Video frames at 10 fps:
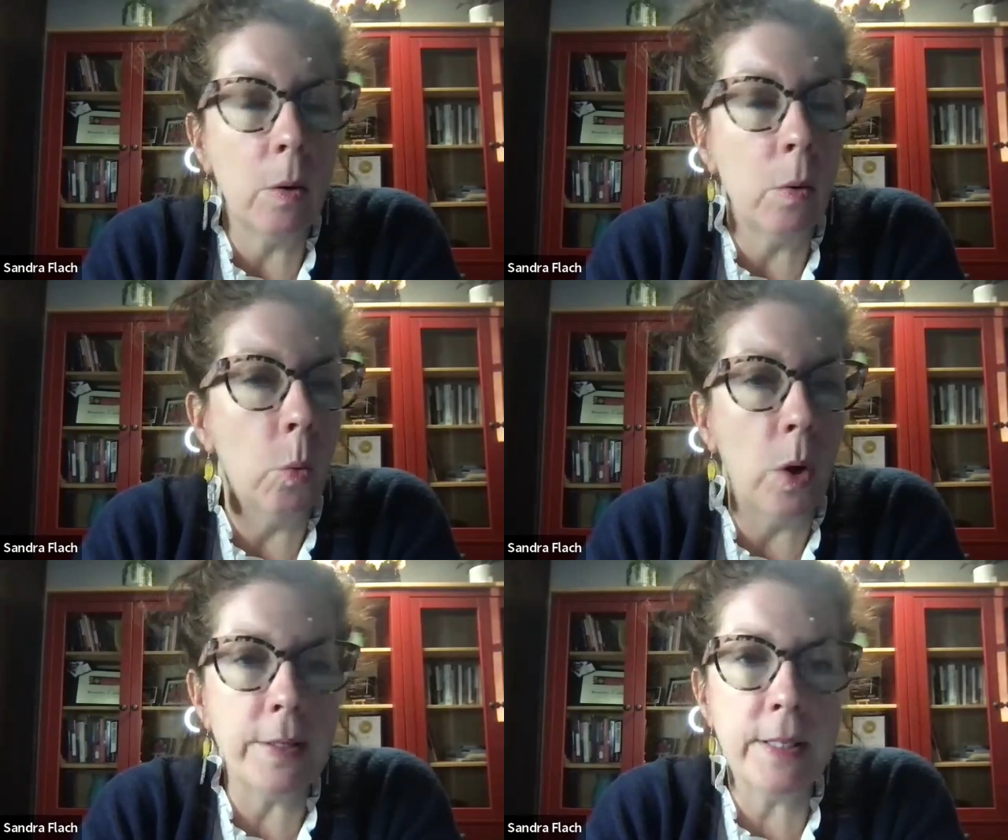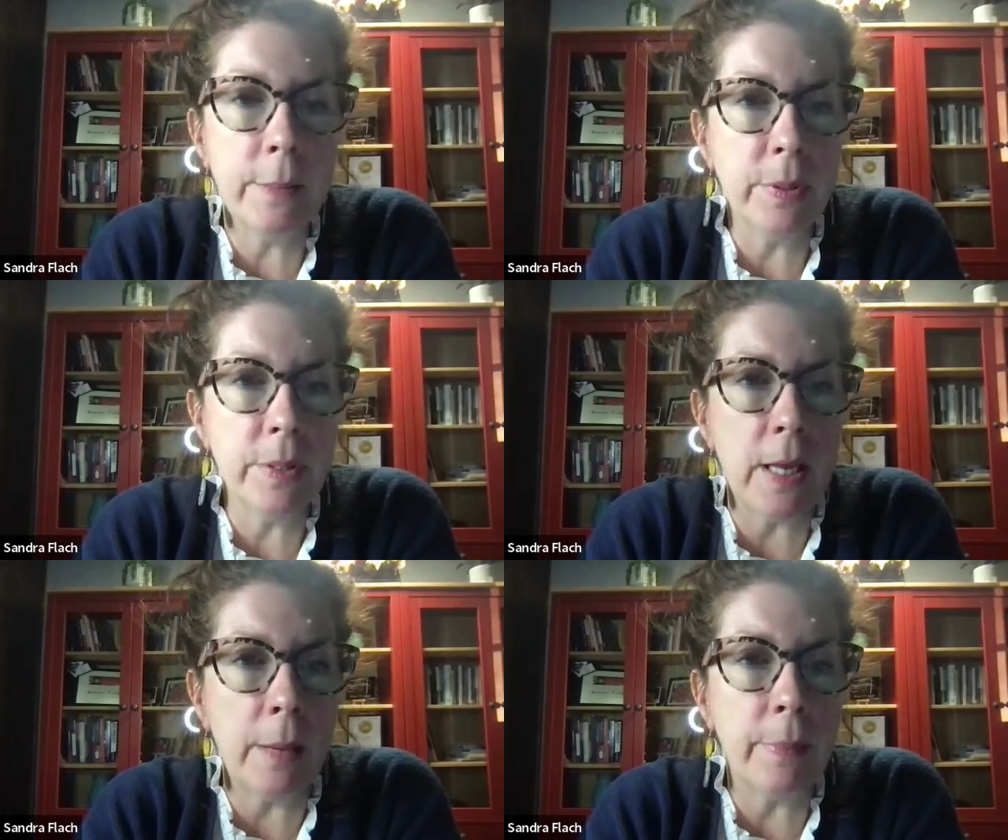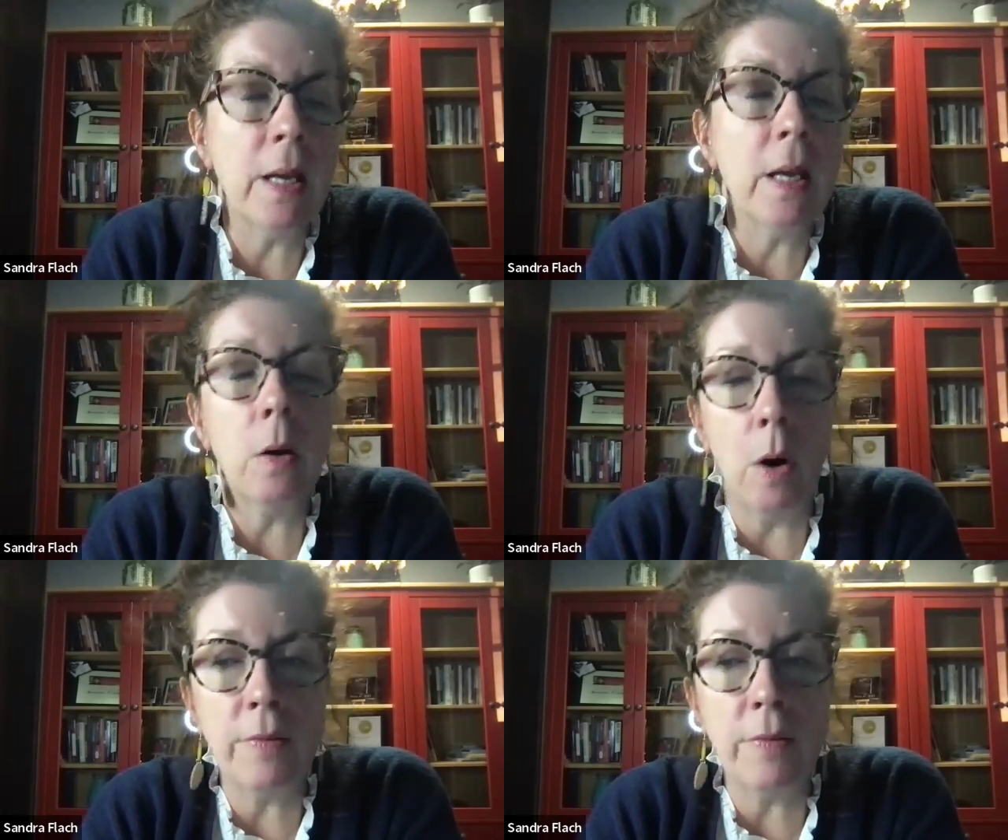One simple step.
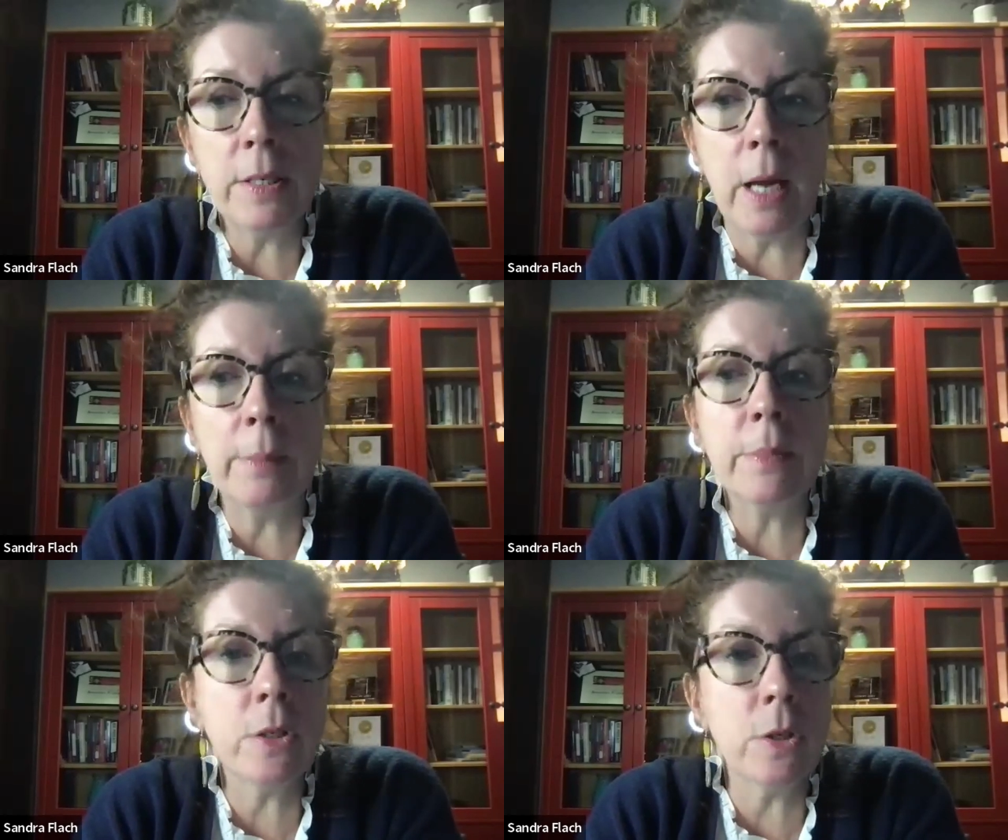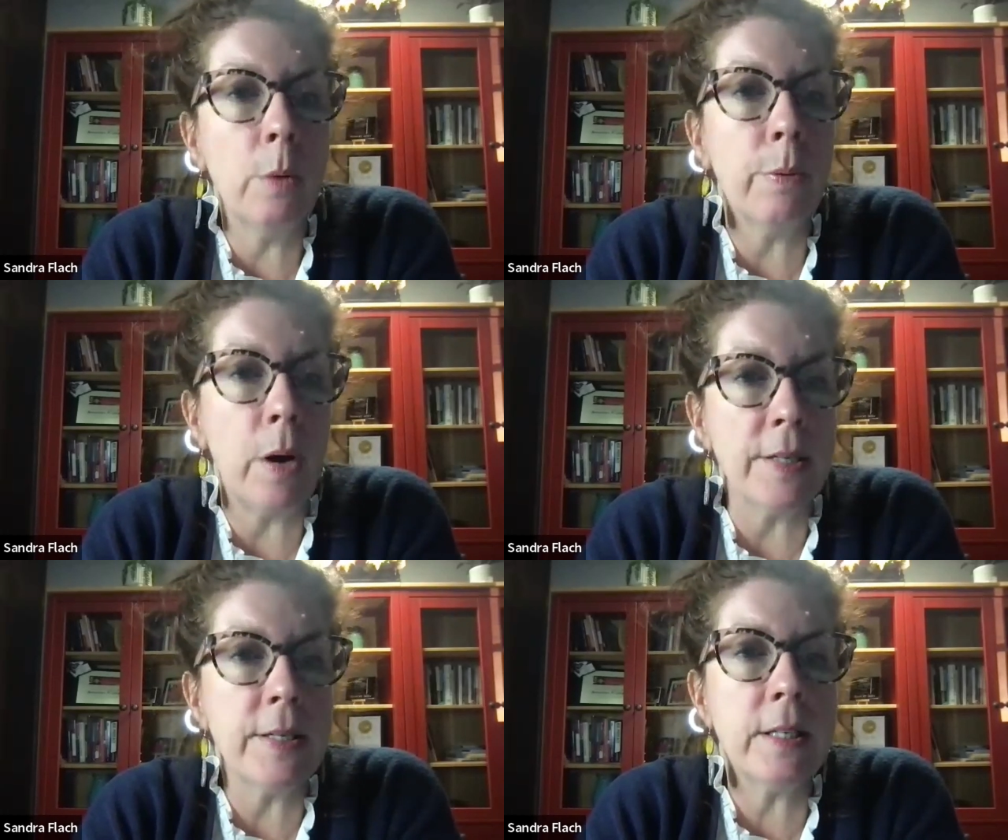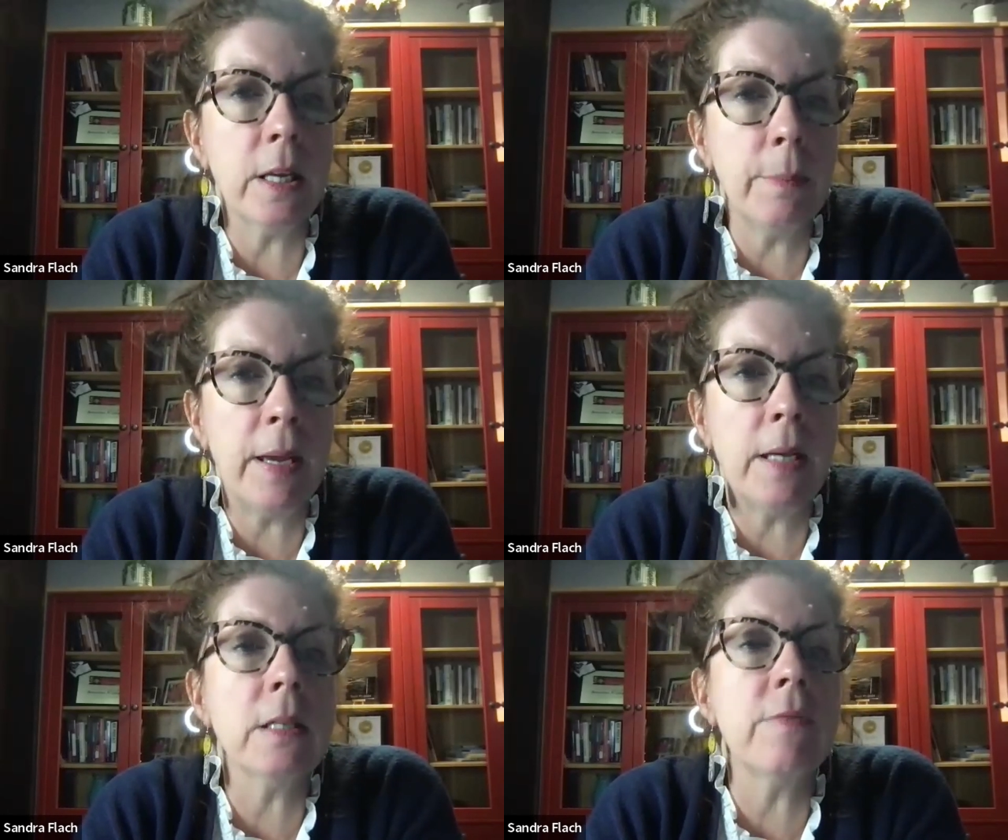Oftentimes, slow processing
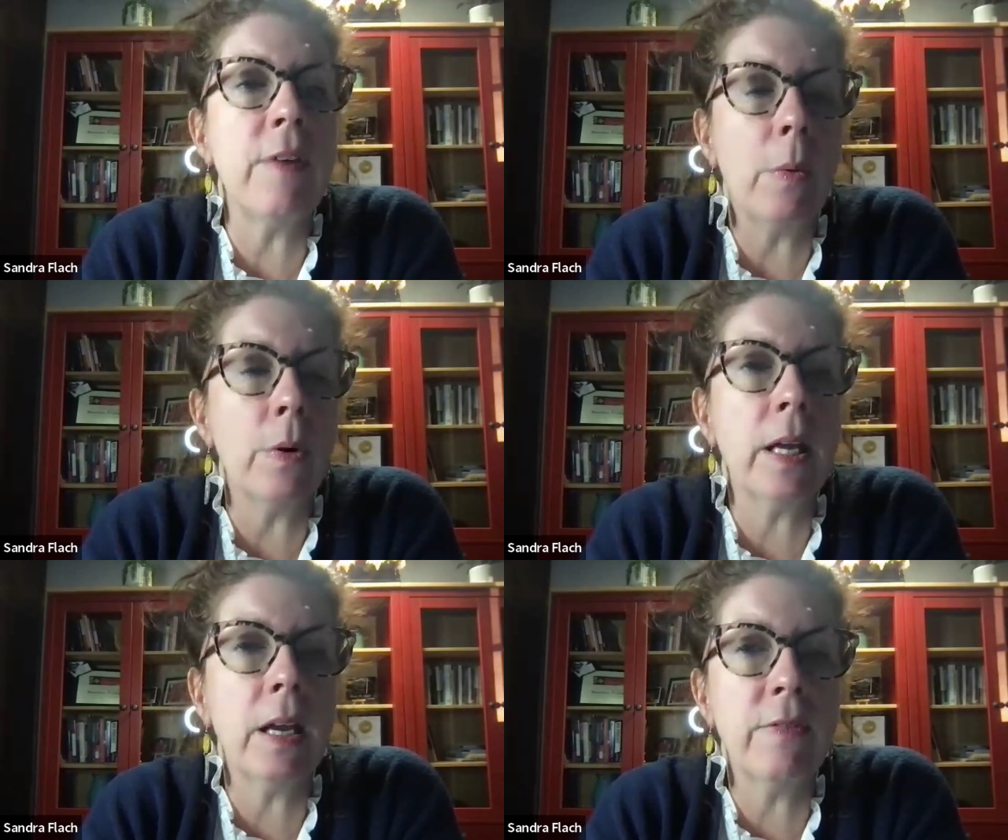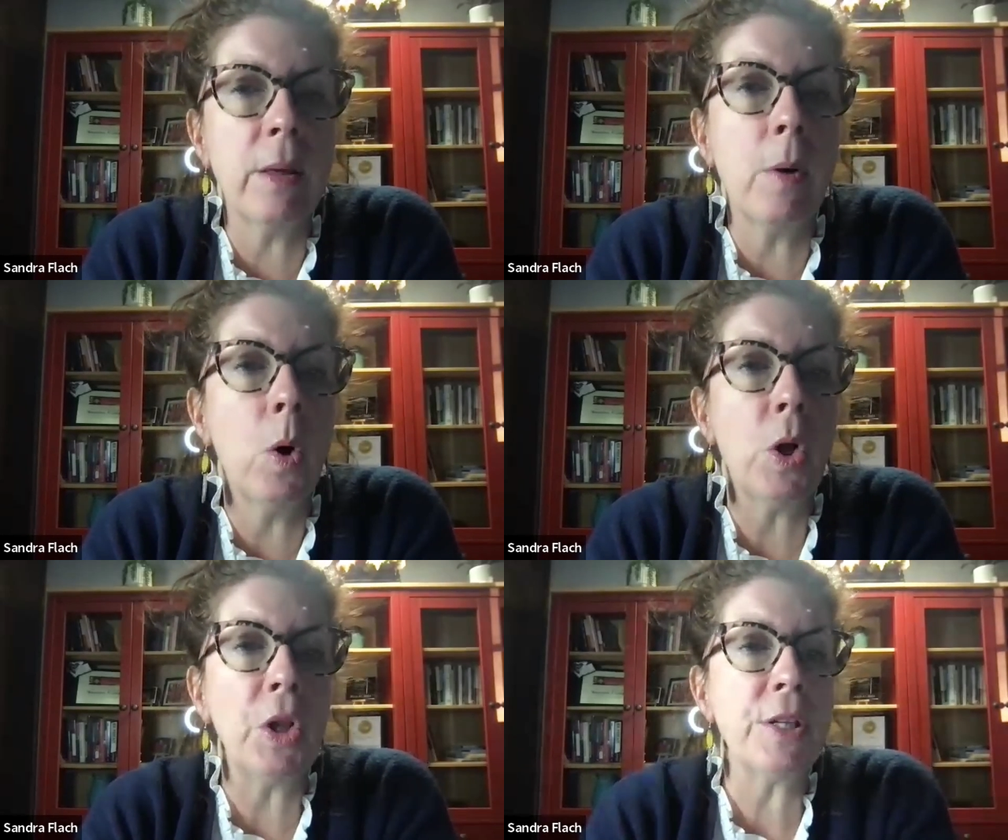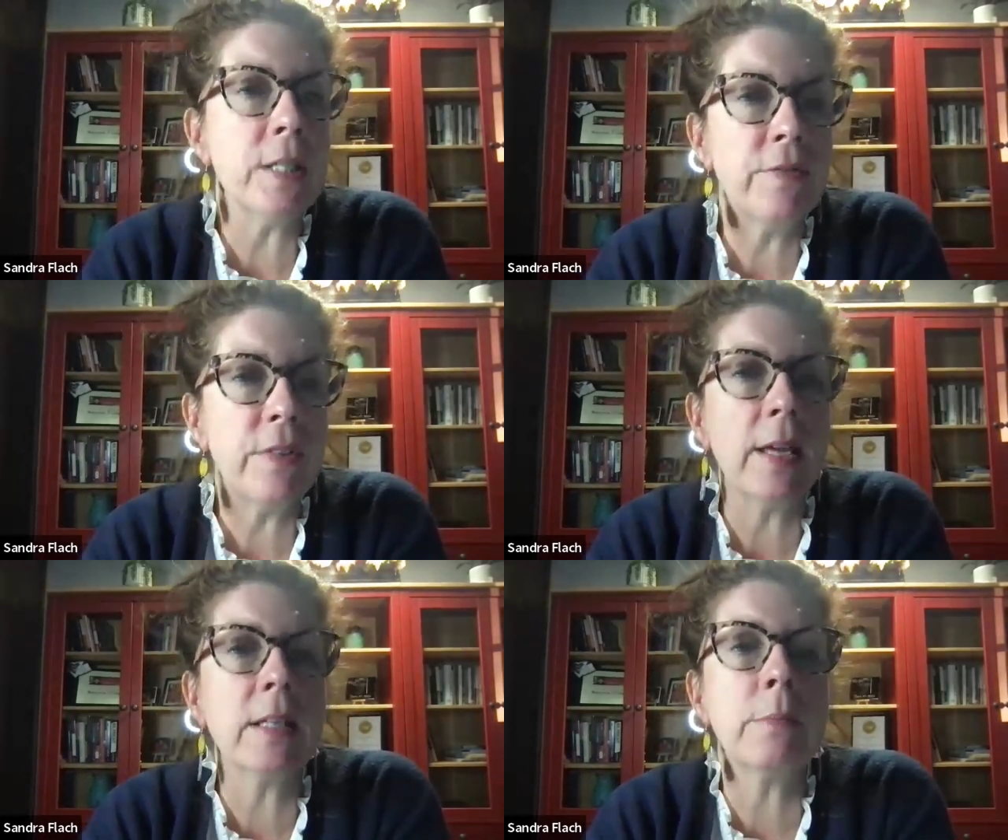pace. If I were to give them a whole list of
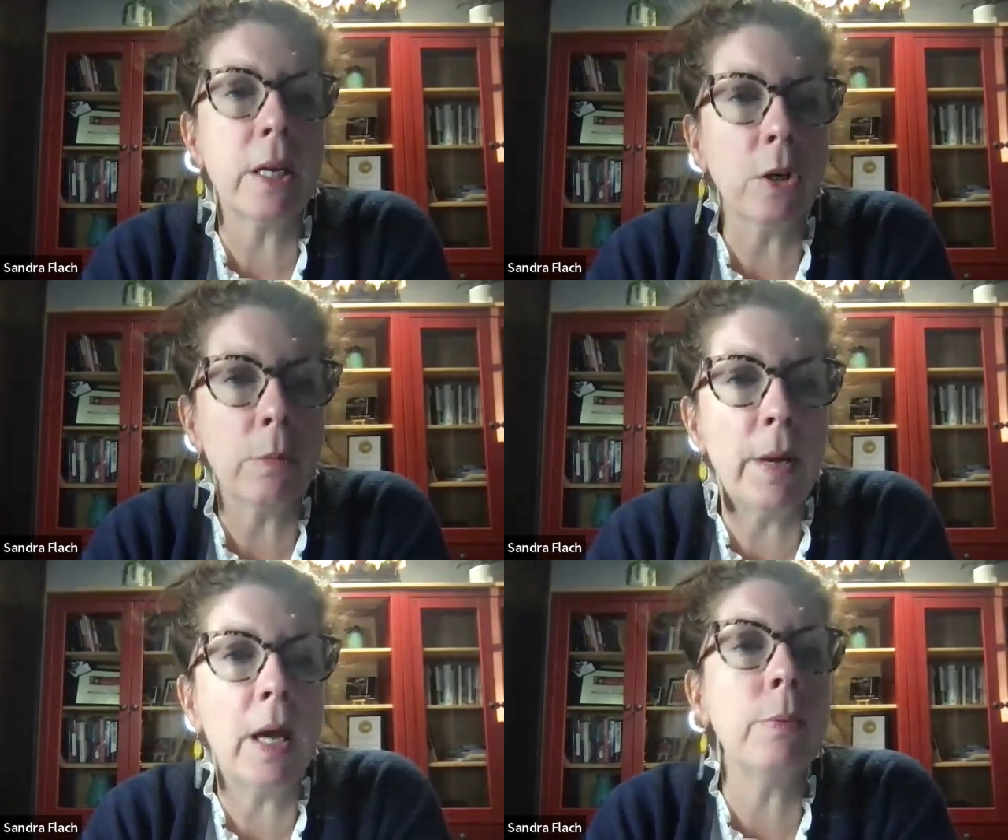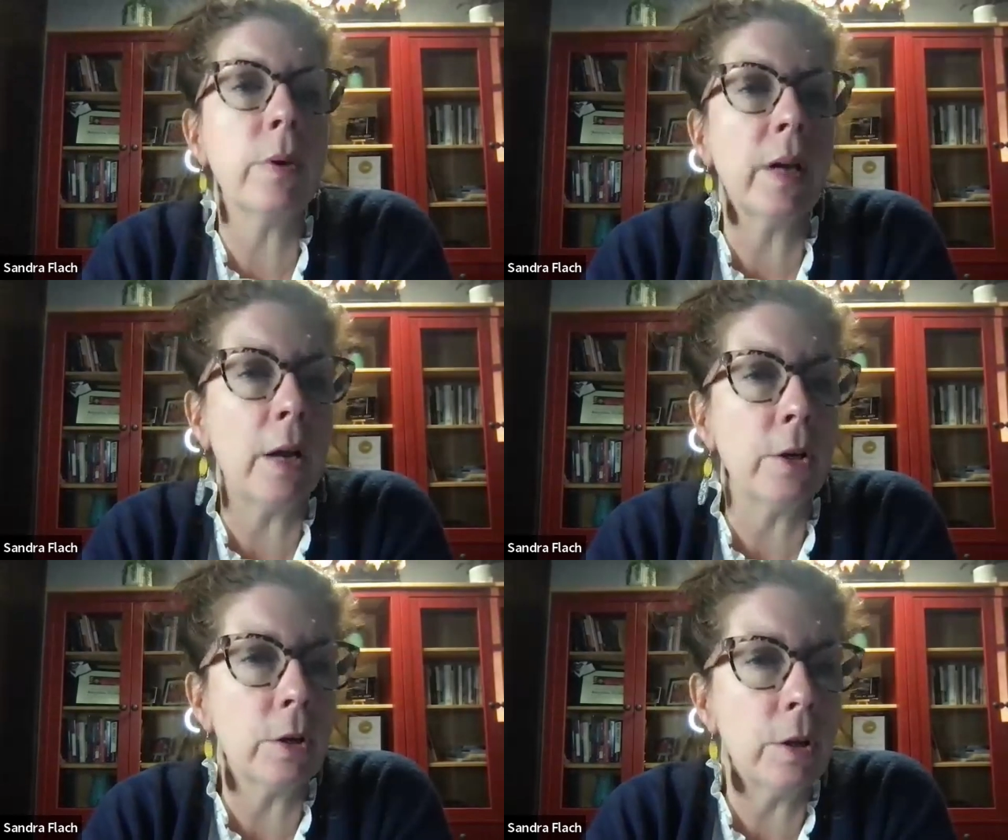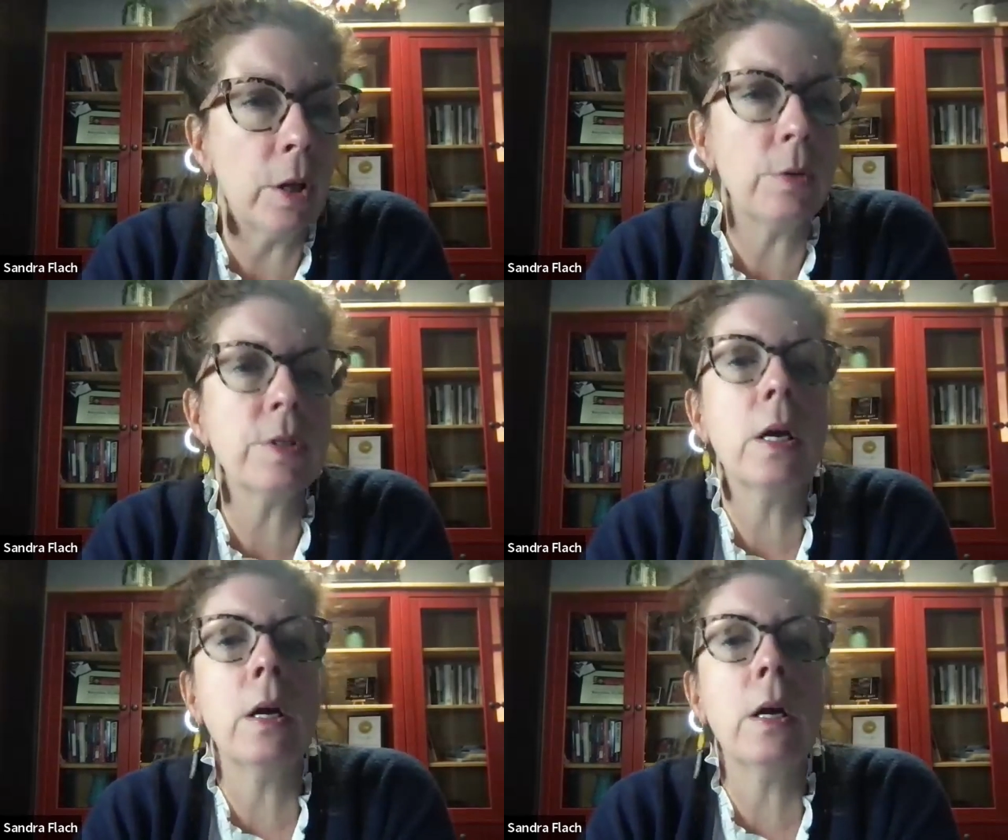things, make your bed, bring out your clothes,